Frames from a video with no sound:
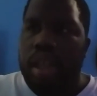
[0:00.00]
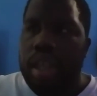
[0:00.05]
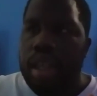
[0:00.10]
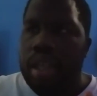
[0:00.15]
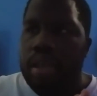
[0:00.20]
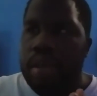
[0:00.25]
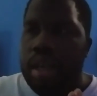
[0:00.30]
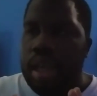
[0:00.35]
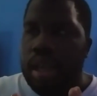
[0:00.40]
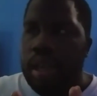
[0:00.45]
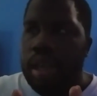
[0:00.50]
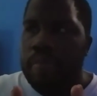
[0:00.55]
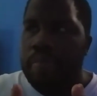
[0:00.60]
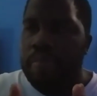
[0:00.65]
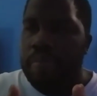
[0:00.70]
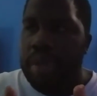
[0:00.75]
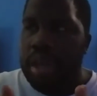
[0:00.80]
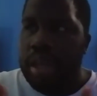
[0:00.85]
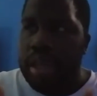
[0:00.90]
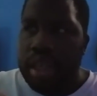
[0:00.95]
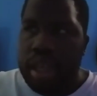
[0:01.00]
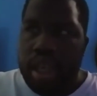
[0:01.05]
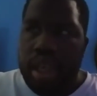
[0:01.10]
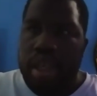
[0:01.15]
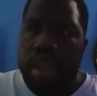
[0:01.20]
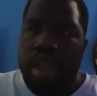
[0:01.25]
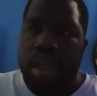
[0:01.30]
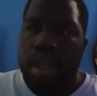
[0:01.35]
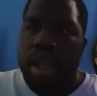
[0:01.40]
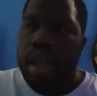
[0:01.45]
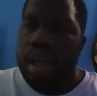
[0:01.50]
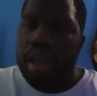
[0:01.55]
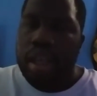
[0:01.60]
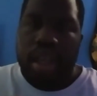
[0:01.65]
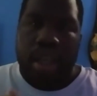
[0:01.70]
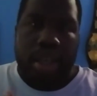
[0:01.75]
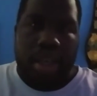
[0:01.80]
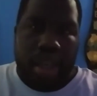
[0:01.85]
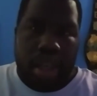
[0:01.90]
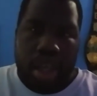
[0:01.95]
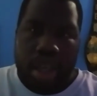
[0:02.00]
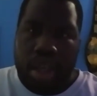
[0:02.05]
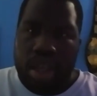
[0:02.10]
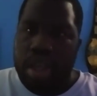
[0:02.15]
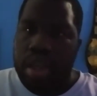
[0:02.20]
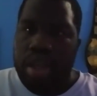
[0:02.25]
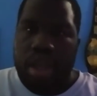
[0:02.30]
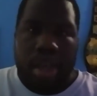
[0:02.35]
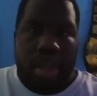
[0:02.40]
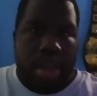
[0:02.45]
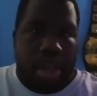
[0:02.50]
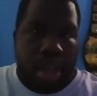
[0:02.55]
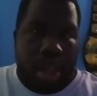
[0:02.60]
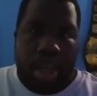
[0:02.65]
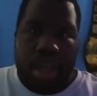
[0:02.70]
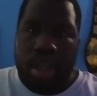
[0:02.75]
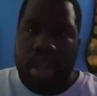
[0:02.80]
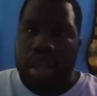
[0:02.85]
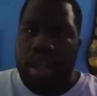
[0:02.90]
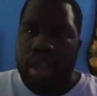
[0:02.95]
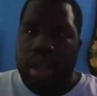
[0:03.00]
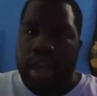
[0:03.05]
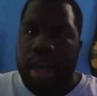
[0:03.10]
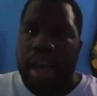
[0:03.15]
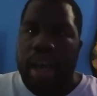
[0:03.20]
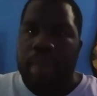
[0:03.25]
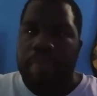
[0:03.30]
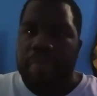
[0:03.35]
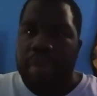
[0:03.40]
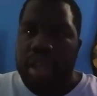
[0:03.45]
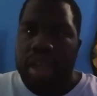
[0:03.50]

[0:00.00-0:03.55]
They can been teasing this guy